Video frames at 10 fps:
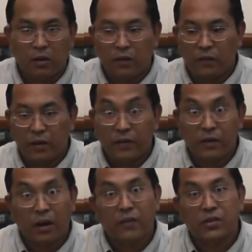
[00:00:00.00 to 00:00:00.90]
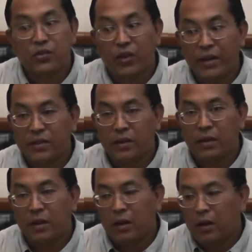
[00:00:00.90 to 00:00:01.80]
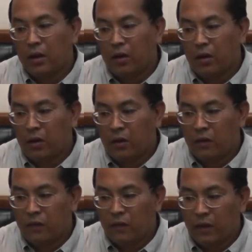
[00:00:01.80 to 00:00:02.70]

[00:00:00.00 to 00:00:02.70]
of different concentration of